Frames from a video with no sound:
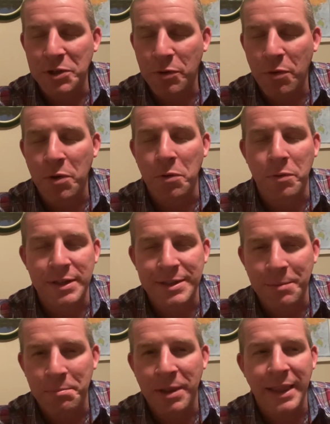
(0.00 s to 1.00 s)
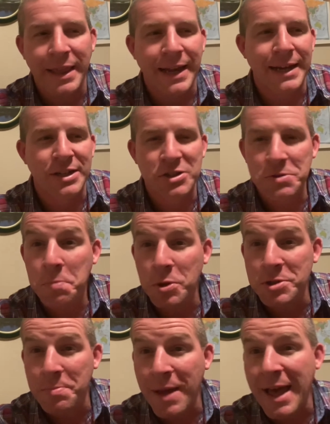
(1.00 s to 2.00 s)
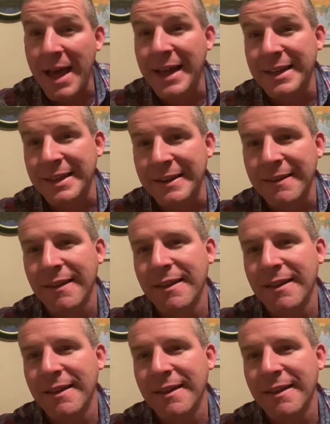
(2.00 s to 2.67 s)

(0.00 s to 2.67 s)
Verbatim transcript: groan and complain and just push back and